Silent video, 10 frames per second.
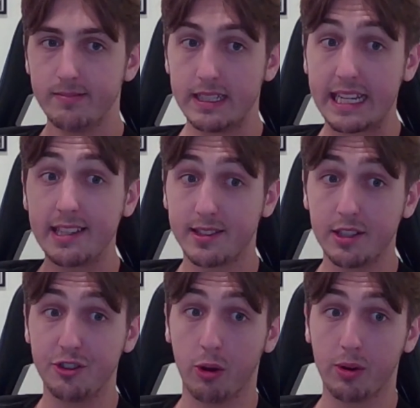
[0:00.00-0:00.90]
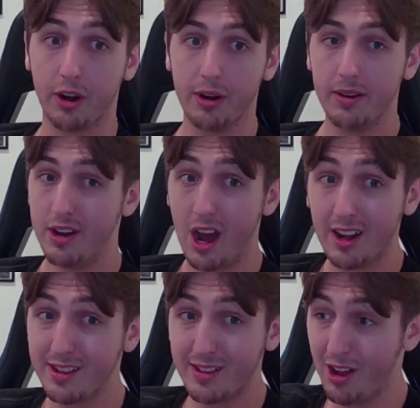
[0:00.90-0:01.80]
He's the Joker,
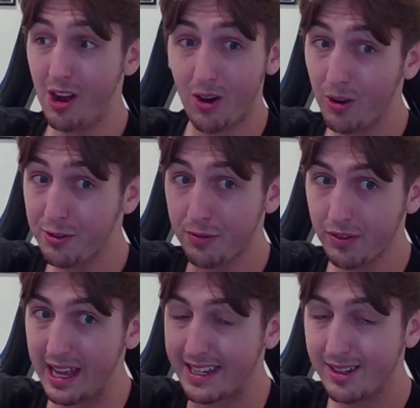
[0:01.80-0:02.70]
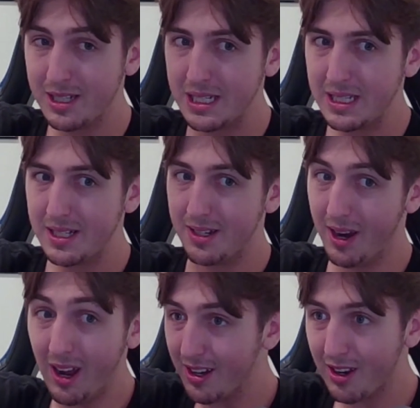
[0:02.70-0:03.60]
not not Arthur Fleck,
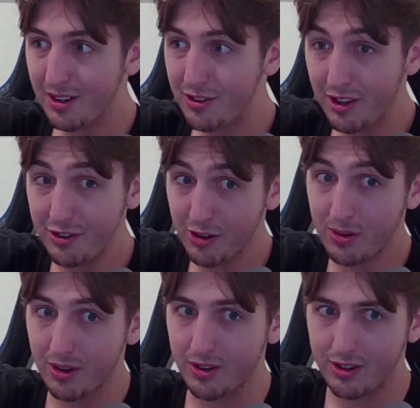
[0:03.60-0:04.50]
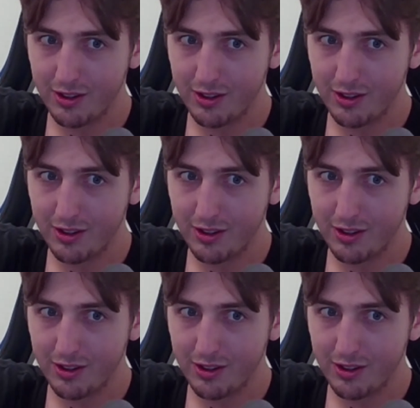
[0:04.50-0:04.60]
not the Joker.